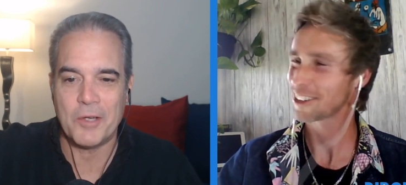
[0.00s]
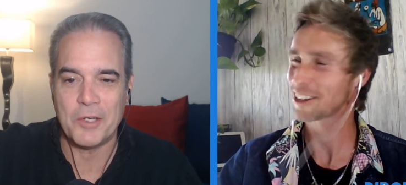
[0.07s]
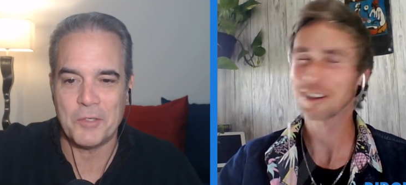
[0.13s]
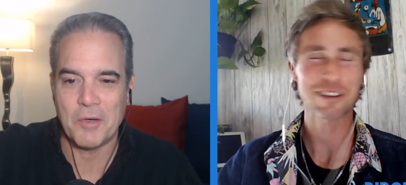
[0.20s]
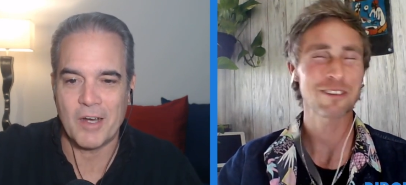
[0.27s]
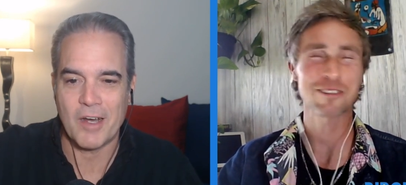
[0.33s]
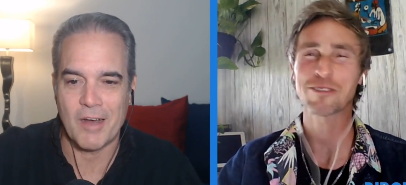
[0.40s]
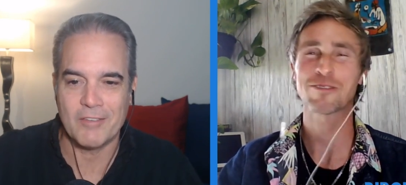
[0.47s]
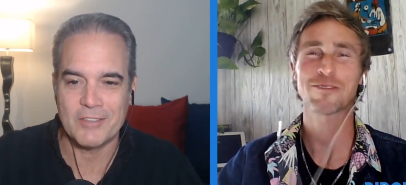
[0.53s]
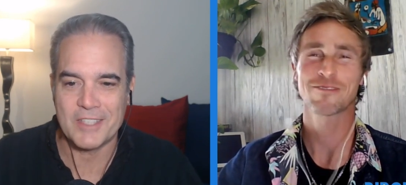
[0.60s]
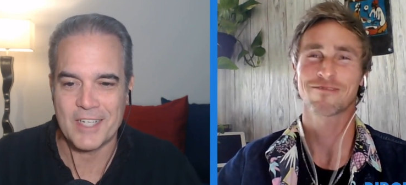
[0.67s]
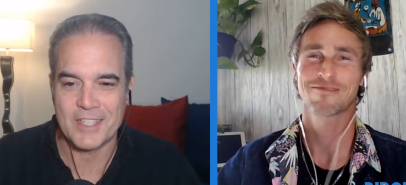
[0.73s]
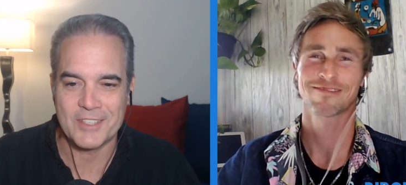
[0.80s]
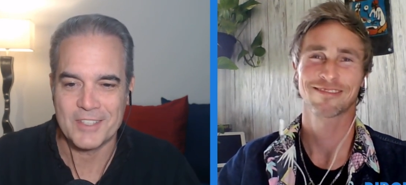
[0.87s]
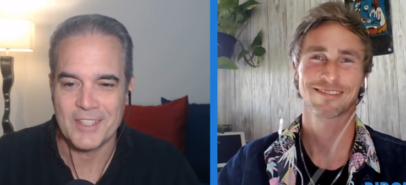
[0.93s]
Speaker 1: into our
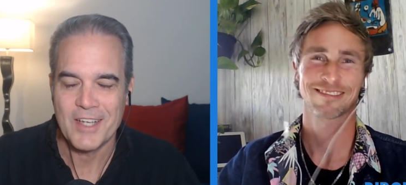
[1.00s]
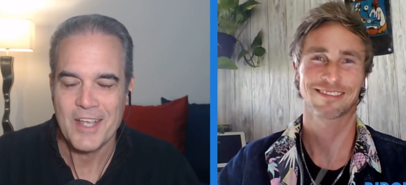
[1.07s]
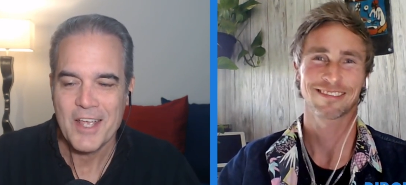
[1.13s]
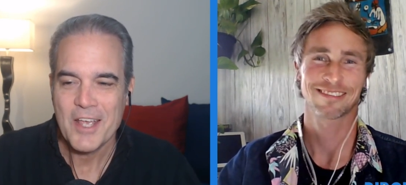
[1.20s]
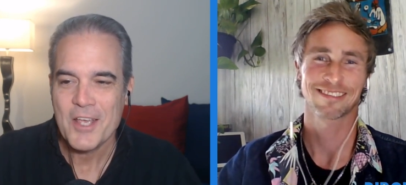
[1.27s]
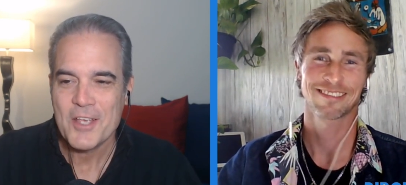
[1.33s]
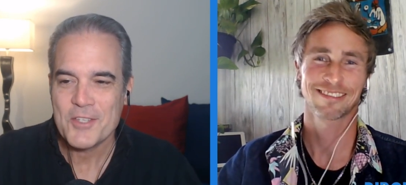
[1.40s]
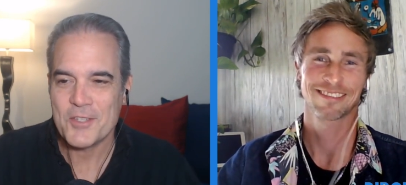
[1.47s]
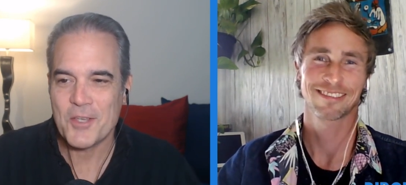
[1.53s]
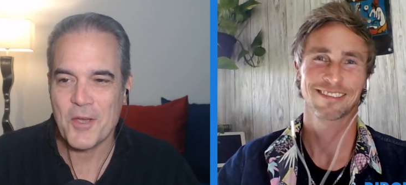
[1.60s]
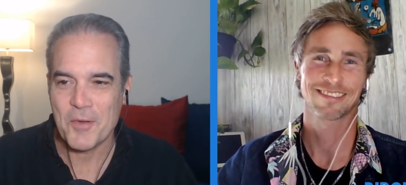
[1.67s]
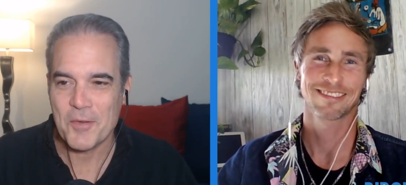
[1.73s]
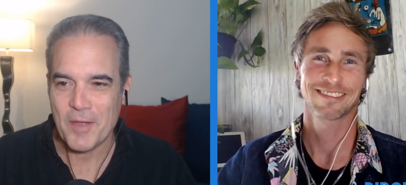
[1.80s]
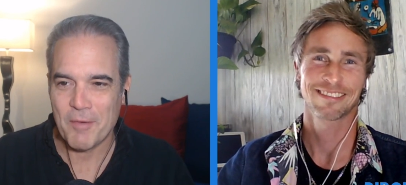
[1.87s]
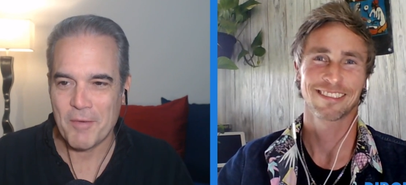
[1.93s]
conversation.
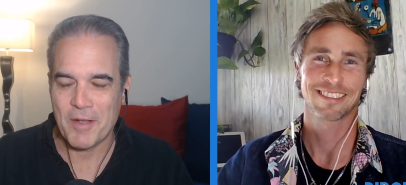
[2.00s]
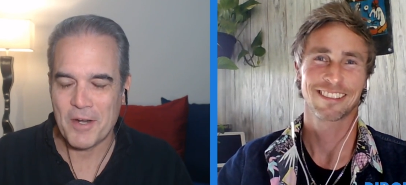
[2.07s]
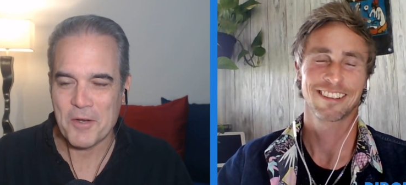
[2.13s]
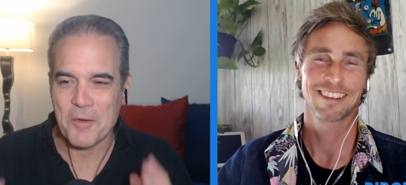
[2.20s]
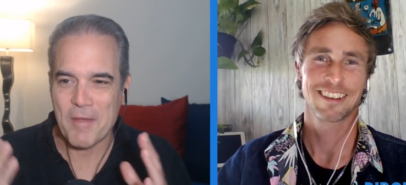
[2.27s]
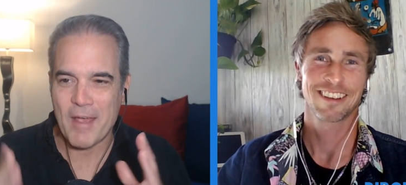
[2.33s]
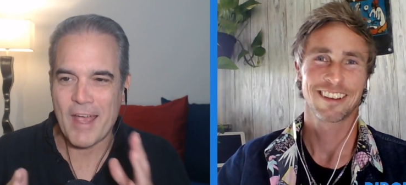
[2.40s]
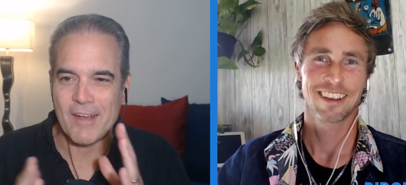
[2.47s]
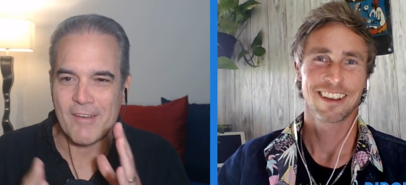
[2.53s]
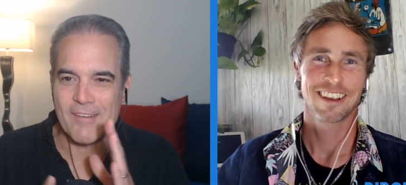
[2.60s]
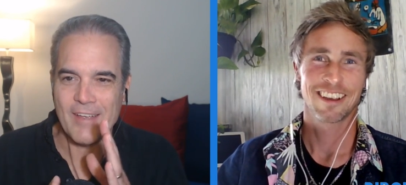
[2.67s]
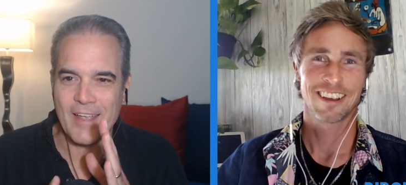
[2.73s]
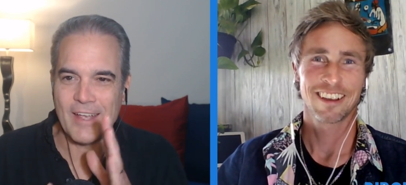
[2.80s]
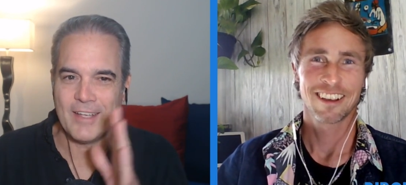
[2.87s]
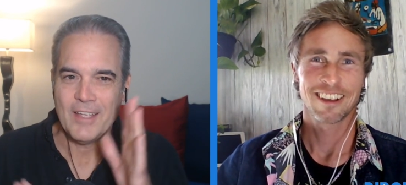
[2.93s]
So I want to go back.
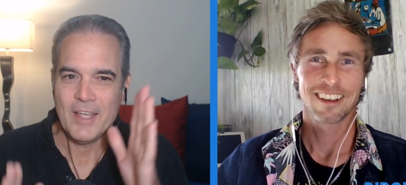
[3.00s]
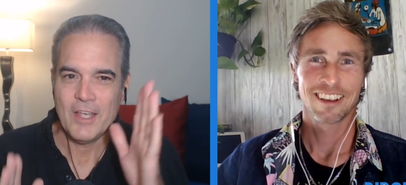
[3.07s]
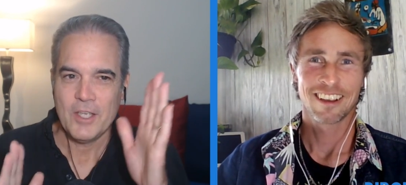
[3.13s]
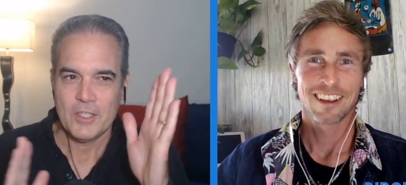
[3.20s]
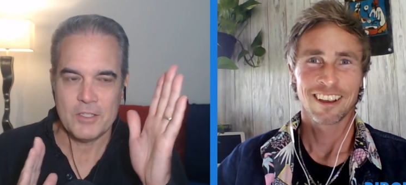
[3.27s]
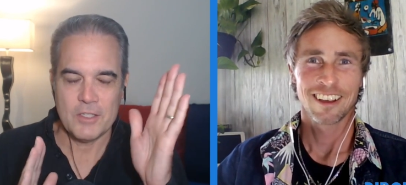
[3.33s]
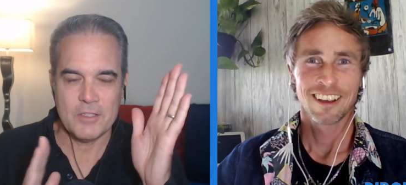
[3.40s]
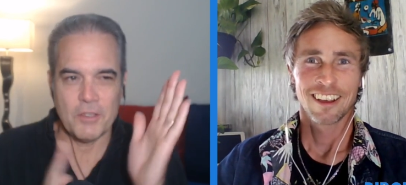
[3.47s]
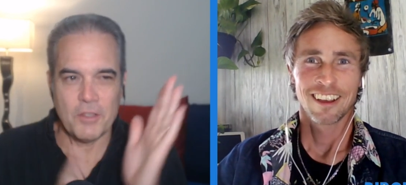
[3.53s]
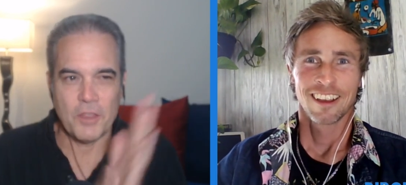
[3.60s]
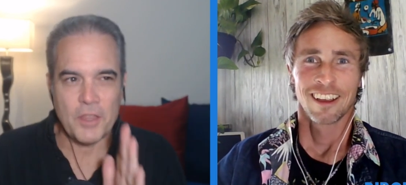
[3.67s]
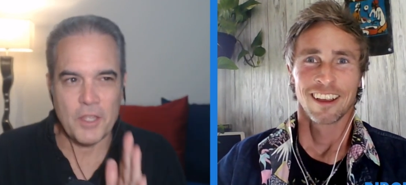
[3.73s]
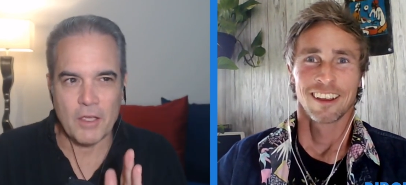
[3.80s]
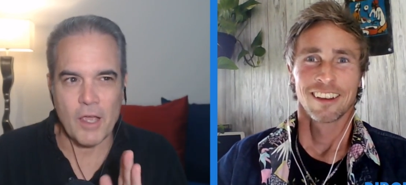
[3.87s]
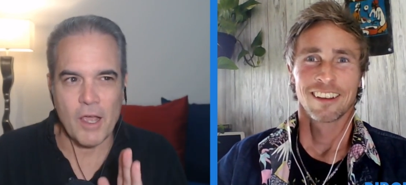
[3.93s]
Okay. So you did the
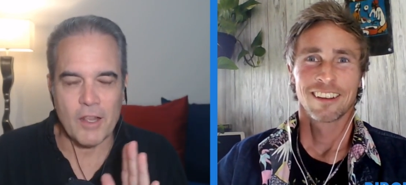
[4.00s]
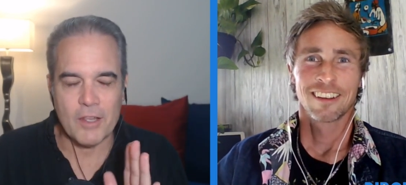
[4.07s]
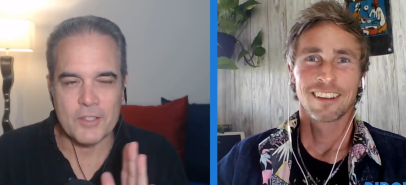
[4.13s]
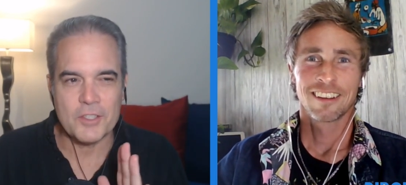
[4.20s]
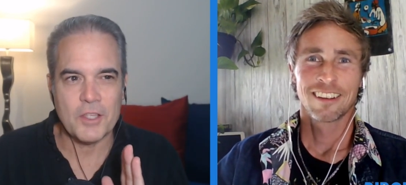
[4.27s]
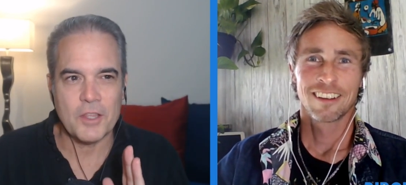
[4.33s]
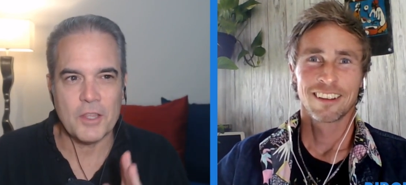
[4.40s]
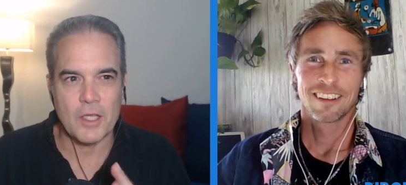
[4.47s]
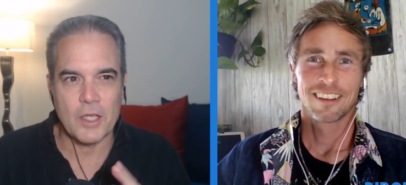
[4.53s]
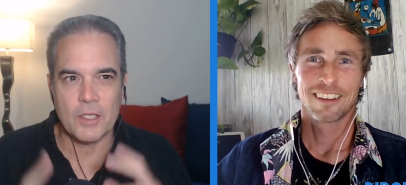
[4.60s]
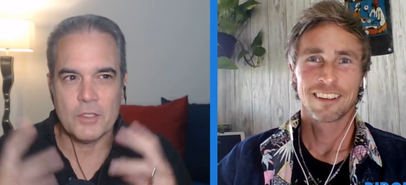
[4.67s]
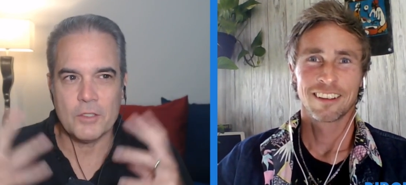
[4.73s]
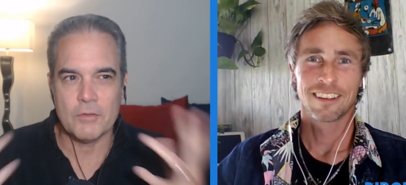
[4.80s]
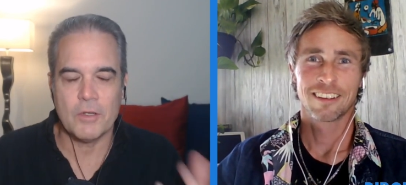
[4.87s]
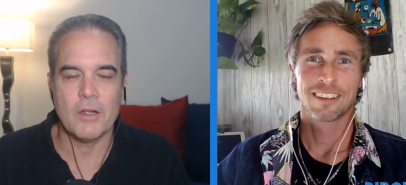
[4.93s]
theology thing, you're
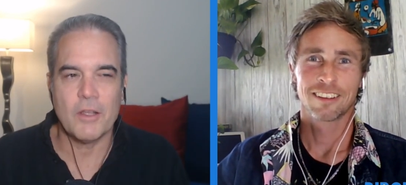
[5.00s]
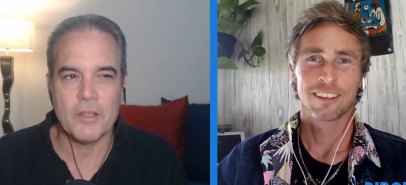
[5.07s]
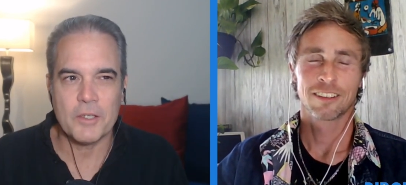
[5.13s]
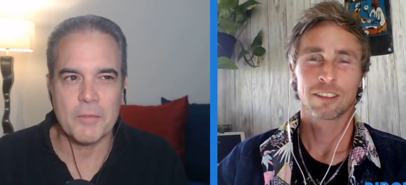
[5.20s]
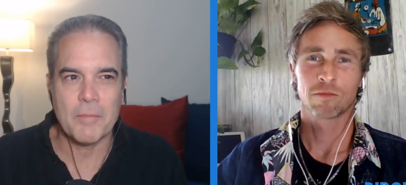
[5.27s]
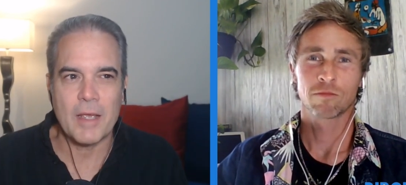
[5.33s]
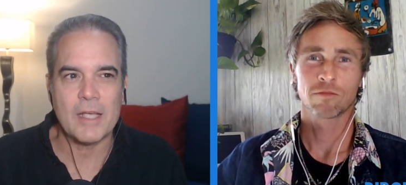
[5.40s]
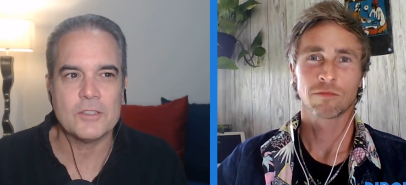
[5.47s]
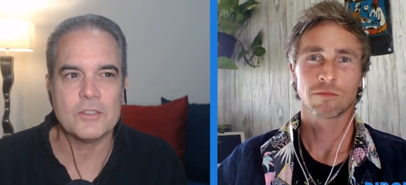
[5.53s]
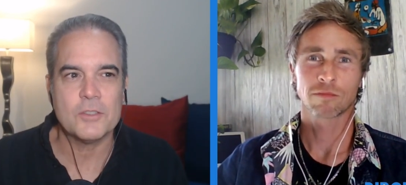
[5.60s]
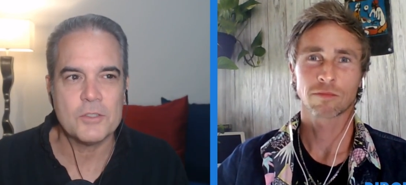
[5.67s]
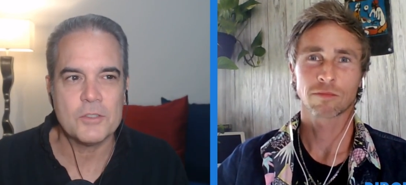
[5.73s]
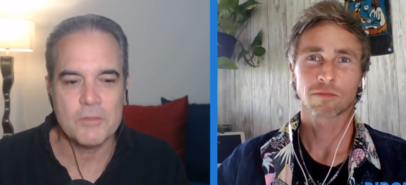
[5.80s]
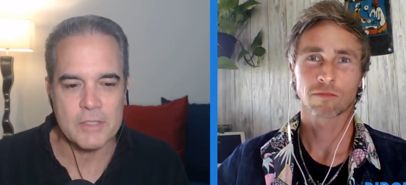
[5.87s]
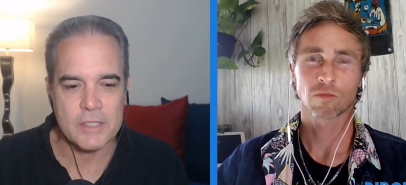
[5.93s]
doing all your master's
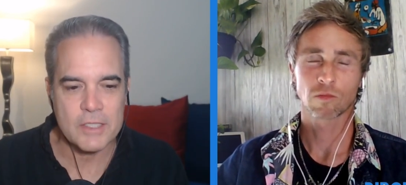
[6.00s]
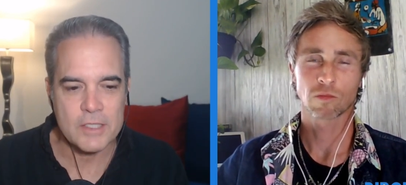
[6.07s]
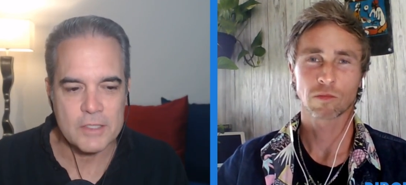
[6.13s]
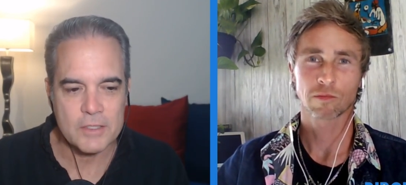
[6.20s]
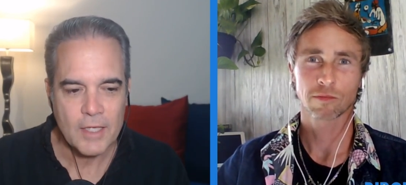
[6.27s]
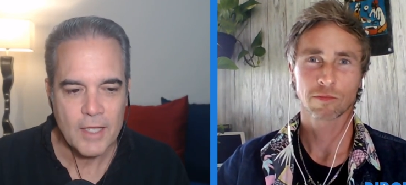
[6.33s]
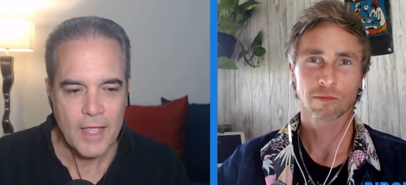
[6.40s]
degrees,